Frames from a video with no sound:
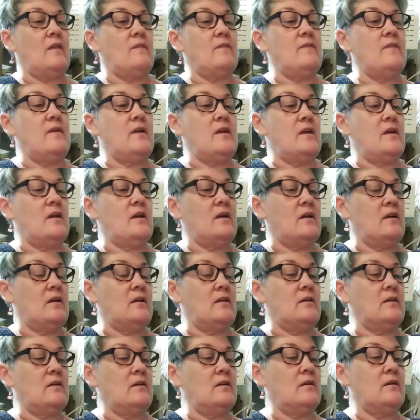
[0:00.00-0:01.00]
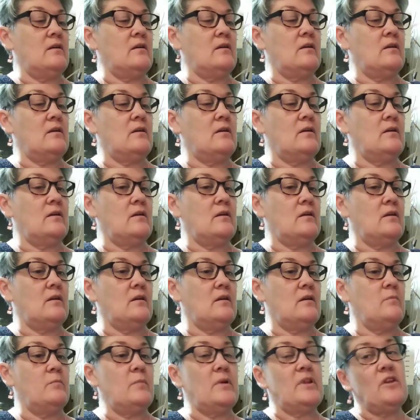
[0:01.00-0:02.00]
And then,
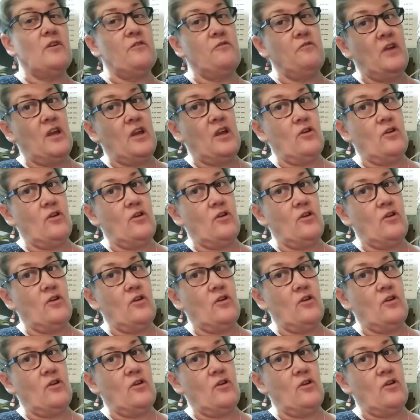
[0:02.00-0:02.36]
but they're